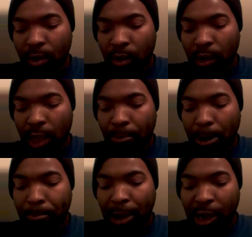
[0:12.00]
Yeah,
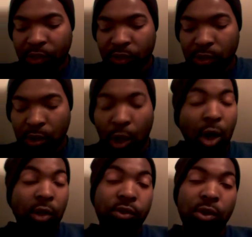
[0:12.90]
my Bucks
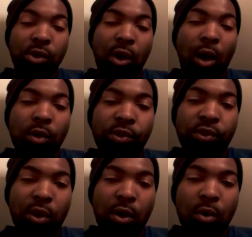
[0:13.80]
lost to the Colts,
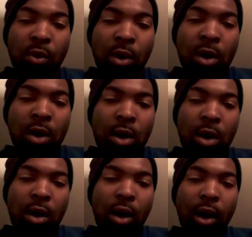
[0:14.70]
so
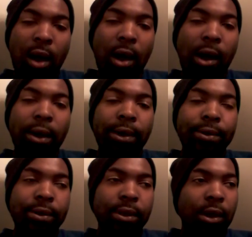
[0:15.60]

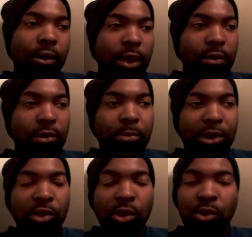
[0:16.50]
giving a
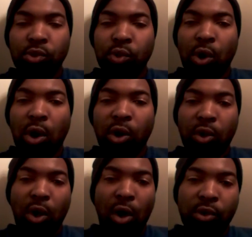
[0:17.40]
big salute to all the
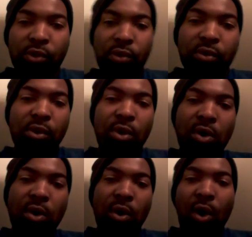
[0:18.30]
Colts,
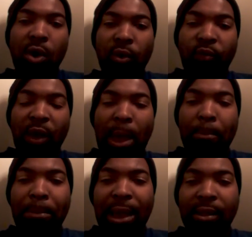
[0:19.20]
all the
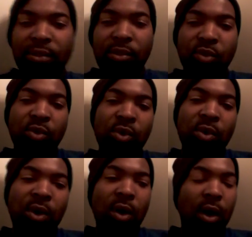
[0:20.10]
fan base,
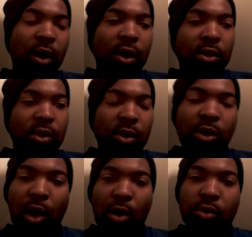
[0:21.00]
to the
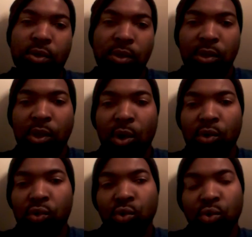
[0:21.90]
Colts and
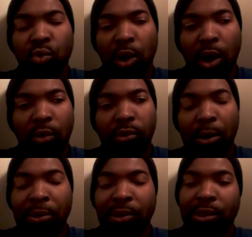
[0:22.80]
those who
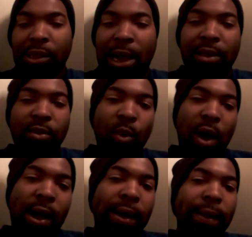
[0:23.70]
represent that
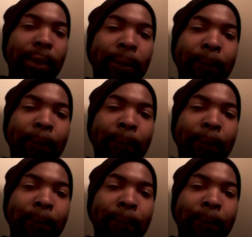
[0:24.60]
squad.